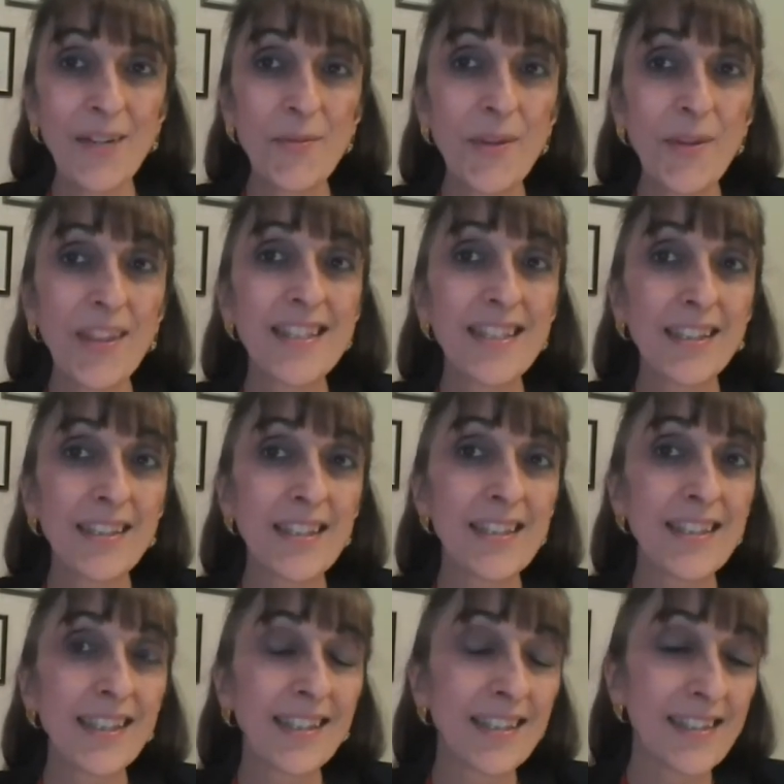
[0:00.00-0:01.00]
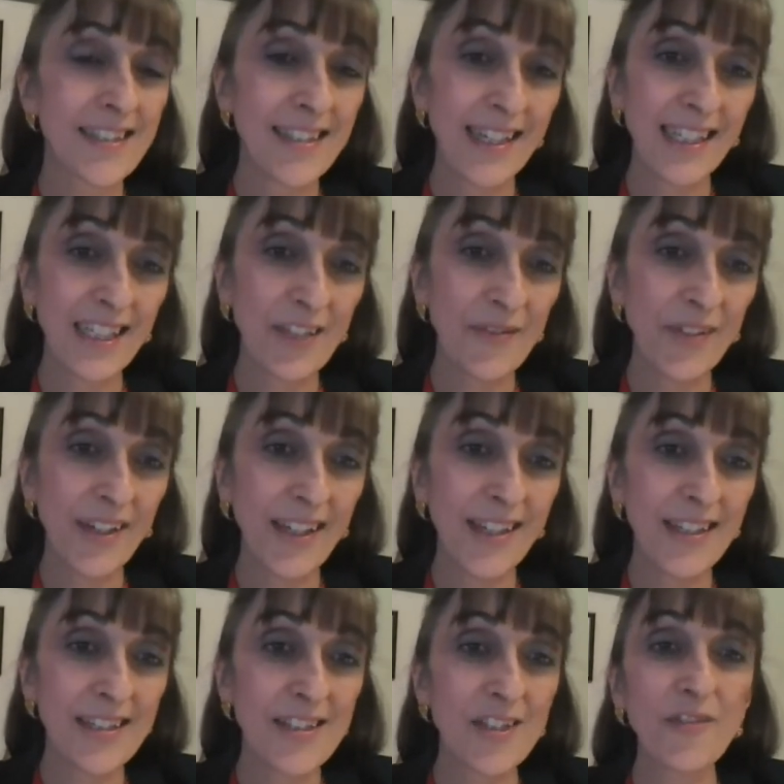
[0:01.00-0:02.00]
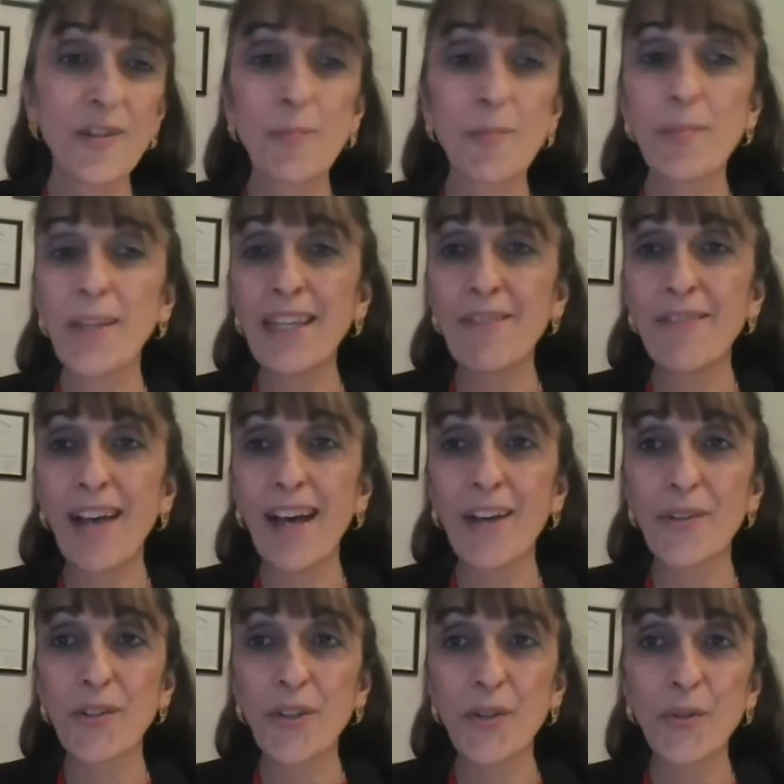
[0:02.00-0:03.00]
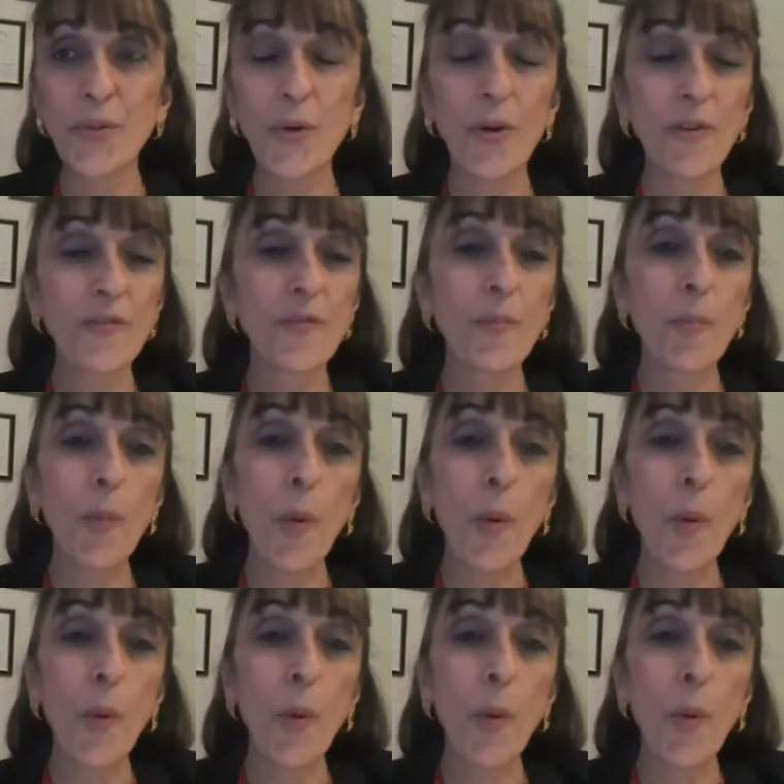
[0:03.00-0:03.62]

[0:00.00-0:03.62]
with a statistical significance of a p value of